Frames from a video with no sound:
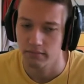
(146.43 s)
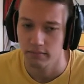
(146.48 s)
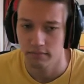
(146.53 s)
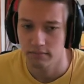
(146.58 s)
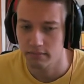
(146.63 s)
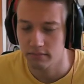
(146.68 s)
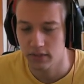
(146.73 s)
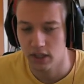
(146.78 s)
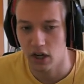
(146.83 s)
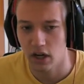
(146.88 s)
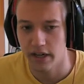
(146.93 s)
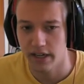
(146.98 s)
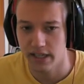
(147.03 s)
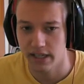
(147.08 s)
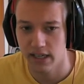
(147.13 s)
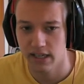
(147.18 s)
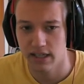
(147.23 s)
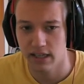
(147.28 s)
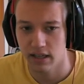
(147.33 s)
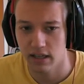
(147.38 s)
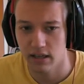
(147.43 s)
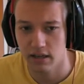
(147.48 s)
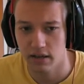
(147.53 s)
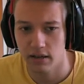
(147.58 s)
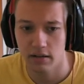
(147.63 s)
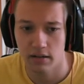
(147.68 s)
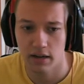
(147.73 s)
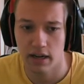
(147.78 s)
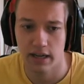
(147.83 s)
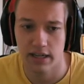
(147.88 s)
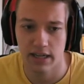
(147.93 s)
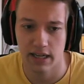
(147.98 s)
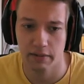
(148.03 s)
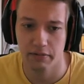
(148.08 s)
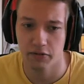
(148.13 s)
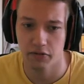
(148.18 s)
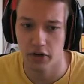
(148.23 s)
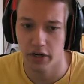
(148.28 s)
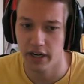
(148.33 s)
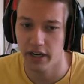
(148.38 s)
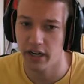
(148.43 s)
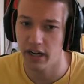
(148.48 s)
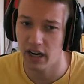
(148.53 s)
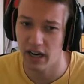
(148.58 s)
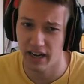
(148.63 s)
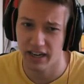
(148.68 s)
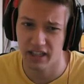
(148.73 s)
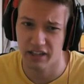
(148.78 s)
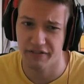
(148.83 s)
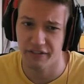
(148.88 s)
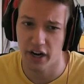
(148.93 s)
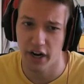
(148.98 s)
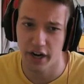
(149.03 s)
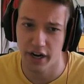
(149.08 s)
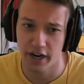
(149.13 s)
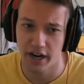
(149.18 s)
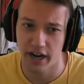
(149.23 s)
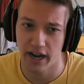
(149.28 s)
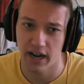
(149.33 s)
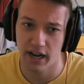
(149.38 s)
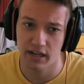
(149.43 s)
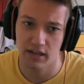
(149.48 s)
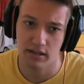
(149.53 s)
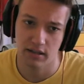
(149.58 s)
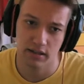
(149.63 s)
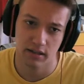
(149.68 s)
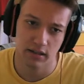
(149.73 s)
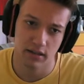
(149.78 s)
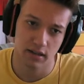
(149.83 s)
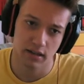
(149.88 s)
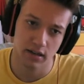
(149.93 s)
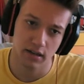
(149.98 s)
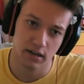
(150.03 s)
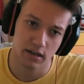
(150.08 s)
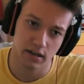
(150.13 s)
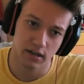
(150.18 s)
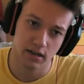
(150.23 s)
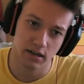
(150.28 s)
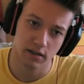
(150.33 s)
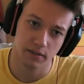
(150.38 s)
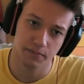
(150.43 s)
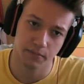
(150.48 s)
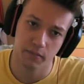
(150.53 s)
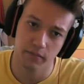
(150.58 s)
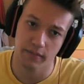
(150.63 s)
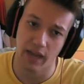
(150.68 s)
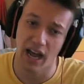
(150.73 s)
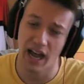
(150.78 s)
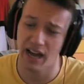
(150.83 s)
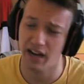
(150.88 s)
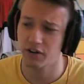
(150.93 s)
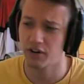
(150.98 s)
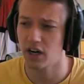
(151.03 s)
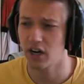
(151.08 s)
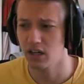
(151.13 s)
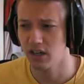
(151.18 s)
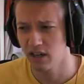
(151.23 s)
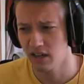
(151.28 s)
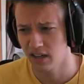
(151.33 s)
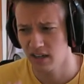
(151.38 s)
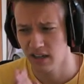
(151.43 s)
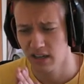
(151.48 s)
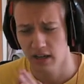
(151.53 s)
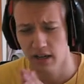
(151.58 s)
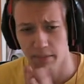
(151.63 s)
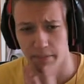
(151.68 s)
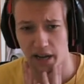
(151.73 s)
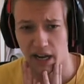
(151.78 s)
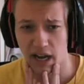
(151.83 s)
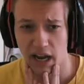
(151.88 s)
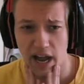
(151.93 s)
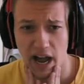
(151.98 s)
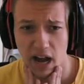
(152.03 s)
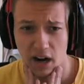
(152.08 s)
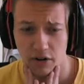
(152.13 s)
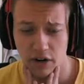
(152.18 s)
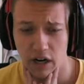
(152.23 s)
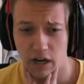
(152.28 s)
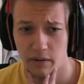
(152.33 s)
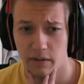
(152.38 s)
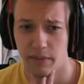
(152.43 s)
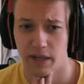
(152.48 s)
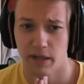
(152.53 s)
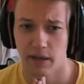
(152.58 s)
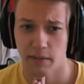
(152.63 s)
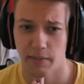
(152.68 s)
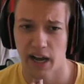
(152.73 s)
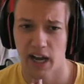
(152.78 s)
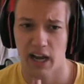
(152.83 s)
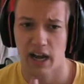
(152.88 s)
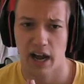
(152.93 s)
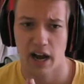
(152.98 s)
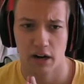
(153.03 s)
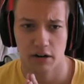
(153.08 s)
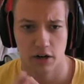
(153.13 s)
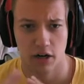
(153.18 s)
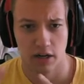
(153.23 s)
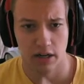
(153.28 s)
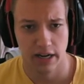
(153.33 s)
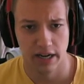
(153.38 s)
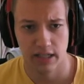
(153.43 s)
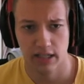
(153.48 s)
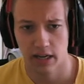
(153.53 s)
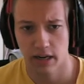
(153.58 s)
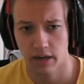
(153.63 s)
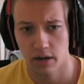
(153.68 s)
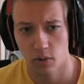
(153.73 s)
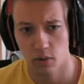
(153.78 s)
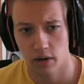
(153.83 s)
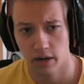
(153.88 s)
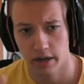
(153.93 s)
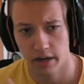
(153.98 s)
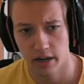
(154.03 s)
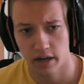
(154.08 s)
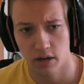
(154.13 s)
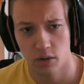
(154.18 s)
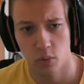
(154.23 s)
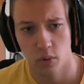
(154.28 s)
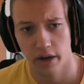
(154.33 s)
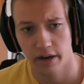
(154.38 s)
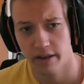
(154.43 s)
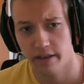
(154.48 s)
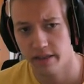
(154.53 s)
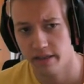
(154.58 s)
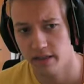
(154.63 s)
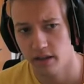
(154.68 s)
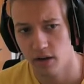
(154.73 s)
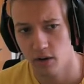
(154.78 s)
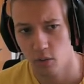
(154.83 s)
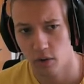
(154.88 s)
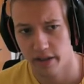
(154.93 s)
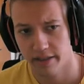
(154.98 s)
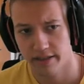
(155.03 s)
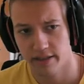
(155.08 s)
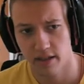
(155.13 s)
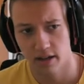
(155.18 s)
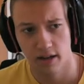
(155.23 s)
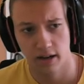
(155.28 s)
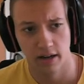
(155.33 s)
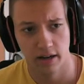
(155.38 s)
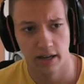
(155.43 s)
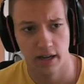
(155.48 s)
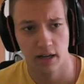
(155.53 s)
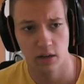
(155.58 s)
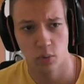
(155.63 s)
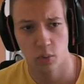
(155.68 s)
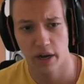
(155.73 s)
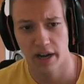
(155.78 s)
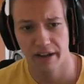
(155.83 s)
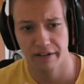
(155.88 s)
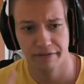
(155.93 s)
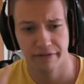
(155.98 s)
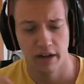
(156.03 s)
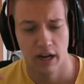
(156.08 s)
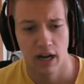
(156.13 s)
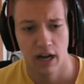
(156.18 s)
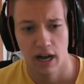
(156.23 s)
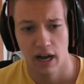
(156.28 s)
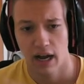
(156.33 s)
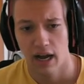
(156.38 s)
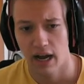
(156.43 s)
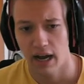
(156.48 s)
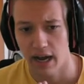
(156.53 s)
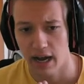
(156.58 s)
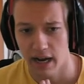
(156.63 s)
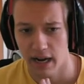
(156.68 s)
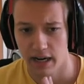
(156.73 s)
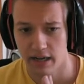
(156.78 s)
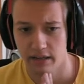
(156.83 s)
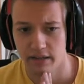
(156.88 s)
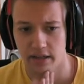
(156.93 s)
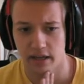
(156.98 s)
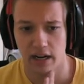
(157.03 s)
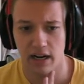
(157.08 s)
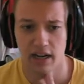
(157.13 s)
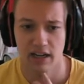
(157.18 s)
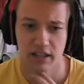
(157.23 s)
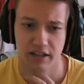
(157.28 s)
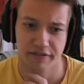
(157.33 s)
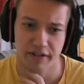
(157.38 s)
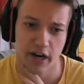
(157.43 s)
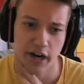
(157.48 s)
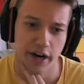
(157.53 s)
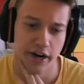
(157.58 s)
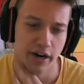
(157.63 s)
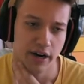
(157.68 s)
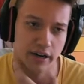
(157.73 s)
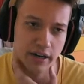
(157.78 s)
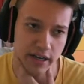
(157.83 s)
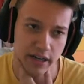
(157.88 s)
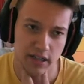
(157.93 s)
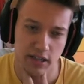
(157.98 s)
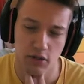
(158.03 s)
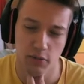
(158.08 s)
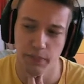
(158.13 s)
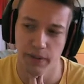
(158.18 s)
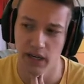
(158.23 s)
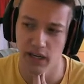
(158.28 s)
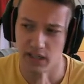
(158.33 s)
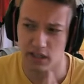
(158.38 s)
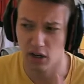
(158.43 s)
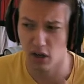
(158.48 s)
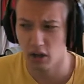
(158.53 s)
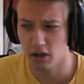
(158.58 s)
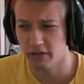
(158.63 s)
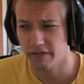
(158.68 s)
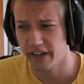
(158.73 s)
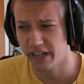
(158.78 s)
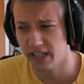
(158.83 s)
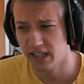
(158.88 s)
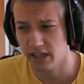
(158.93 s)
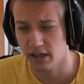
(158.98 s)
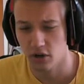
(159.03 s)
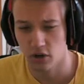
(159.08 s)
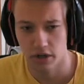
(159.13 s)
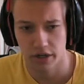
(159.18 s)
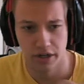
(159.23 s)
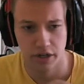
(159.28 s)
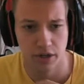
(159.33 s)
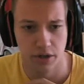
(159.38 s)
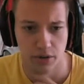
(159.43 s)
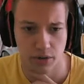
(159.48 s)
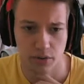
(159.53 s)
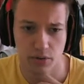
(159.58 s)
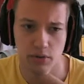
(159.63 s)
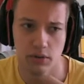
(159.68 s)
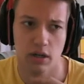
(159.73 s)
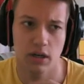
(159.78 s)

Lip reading: non-existent except for the Electivire and Aggron, Mega Aggron, but Mega Aggron gets hit with Heat Wave, and Electivire needs to be Assault Vest in order to